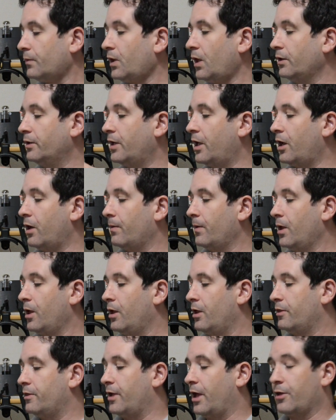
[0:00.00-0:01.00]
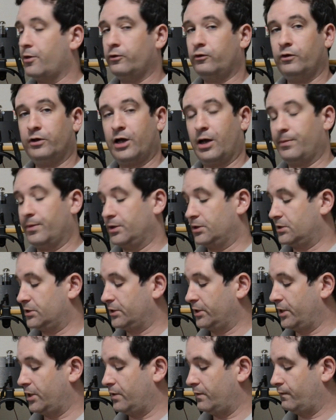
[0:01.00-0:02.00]
Now, the other trick up its
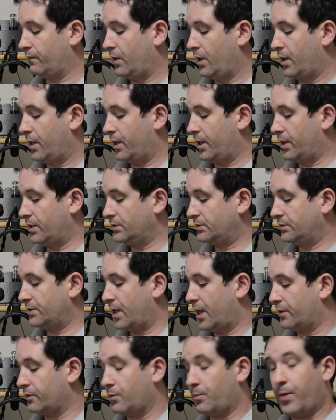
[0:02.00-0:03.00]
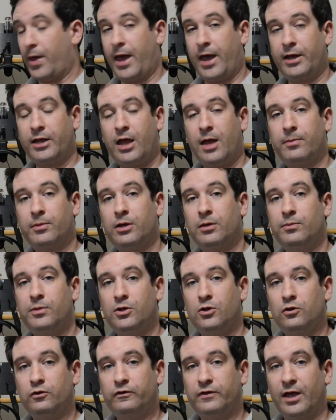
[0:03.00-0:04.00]
sleeve is that the PanAm can be
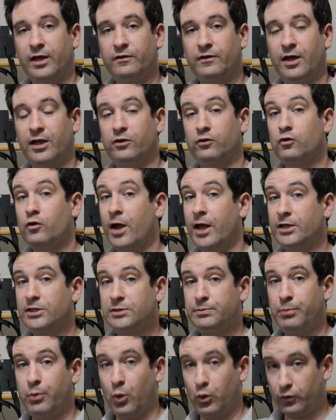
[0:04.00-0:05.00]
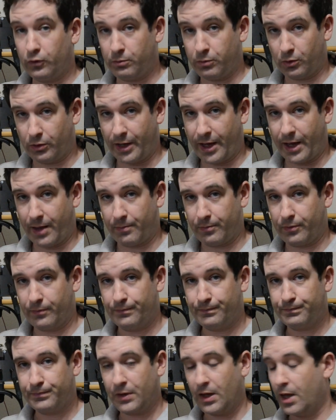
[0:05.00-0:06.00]
used as a transportable amp.
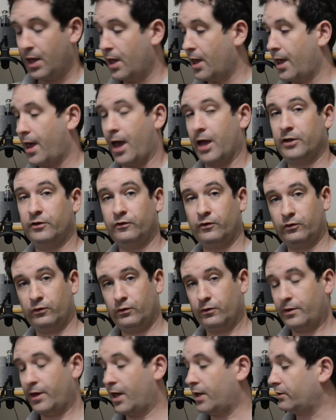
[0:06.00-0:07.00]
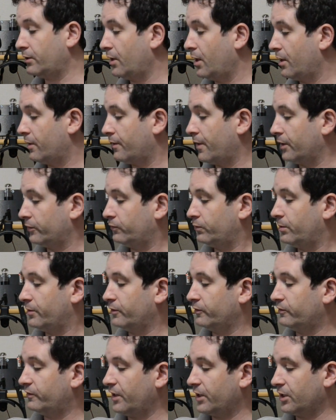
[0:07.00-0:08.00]
How does it do that? That's where the
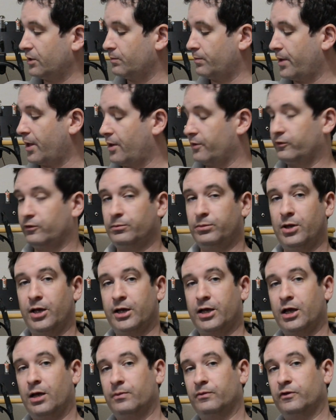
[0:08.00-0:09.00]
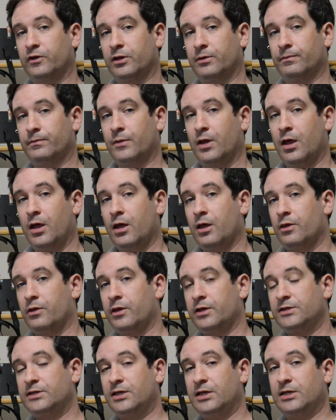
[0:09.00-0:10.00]
second power supply comes in.
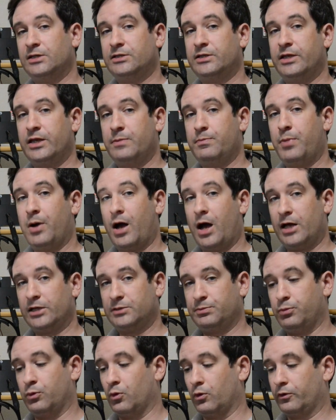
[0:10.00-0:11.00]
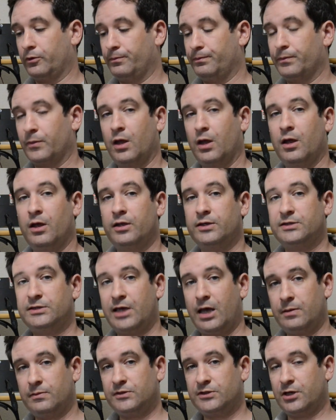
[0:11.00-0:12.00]
This is the Passport.
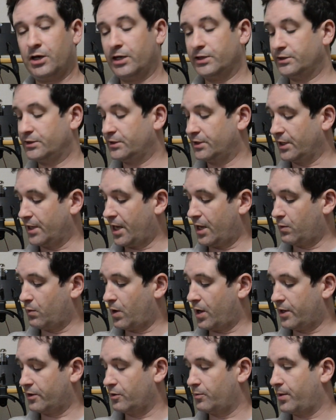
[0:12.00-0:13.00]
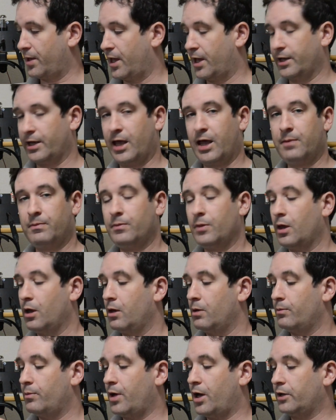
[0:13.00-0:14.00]
Same size as the Gateway and the PanAm,
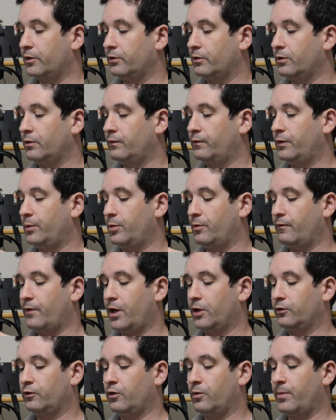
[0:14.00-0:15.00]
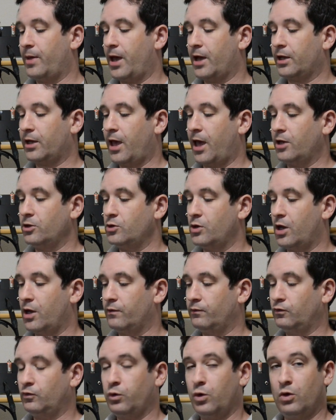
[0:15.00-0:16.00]
but flip it round to the back and you
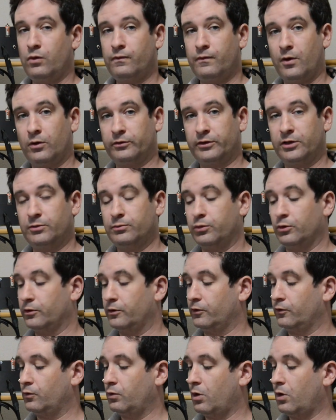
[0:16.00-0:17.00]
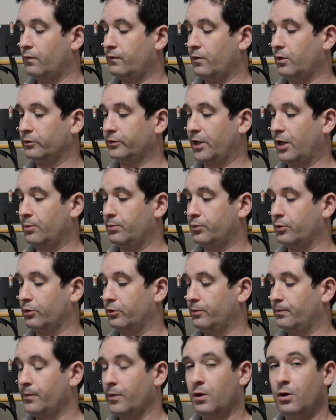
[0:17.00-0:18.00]
have 12 volt input and 12 volt output.
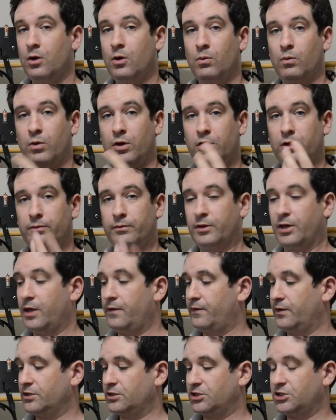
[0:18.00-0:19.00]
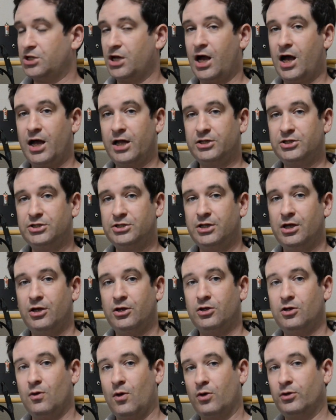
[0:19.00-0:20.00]
Well, if it's charged,
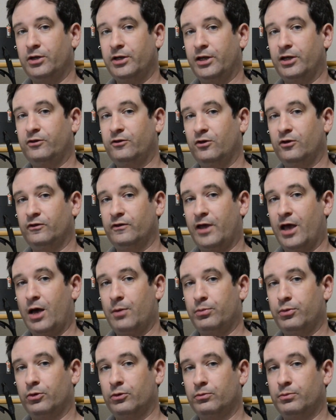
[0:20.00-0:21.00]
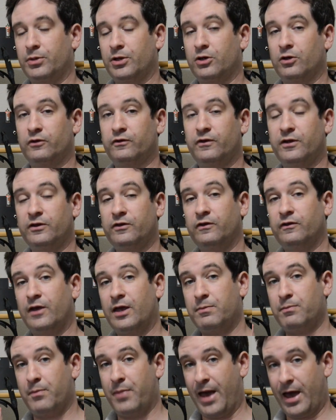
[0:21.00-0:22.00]
you only need to use the output because this is a
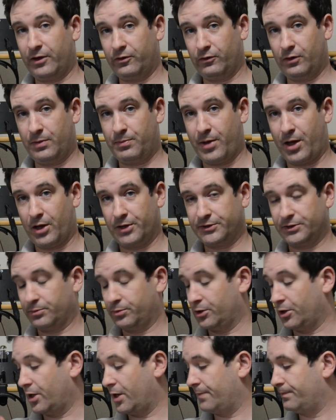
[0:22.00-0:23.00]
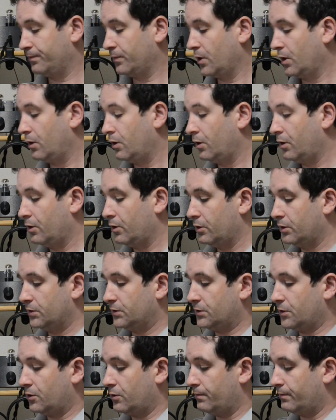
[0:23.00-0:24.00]
battery power supply.
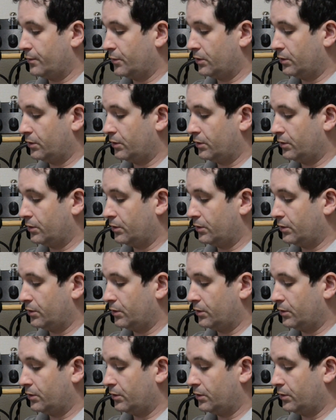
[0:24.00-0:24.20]
So,